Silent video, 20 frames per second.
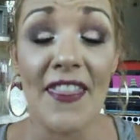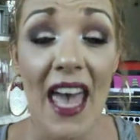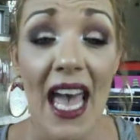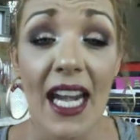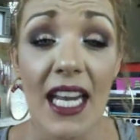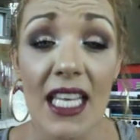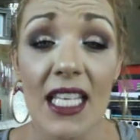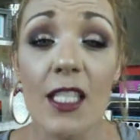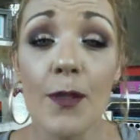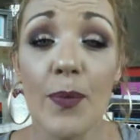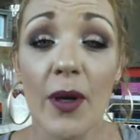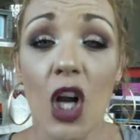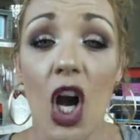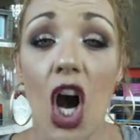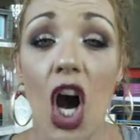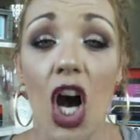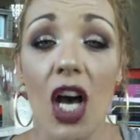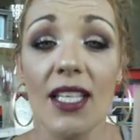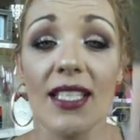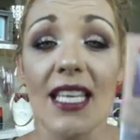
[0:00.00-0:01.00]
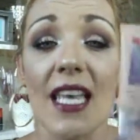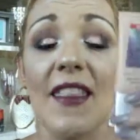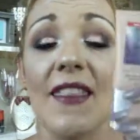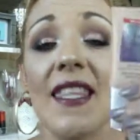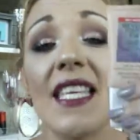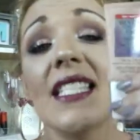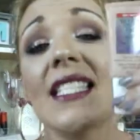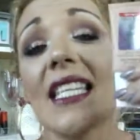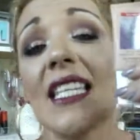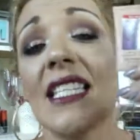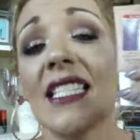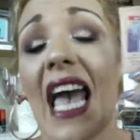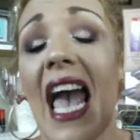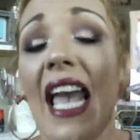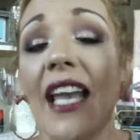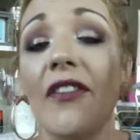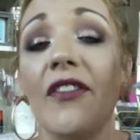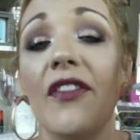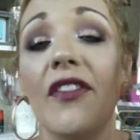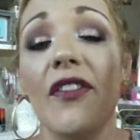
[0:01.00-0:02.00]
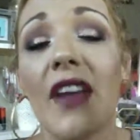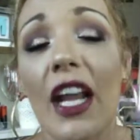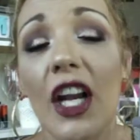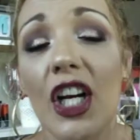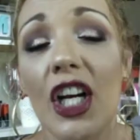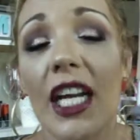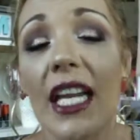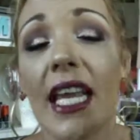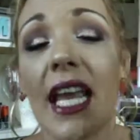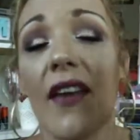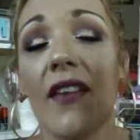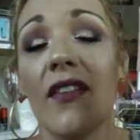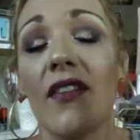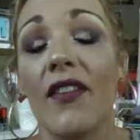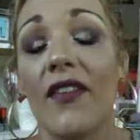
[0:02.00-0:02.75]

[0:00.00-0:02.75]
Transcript: that is because this is a very,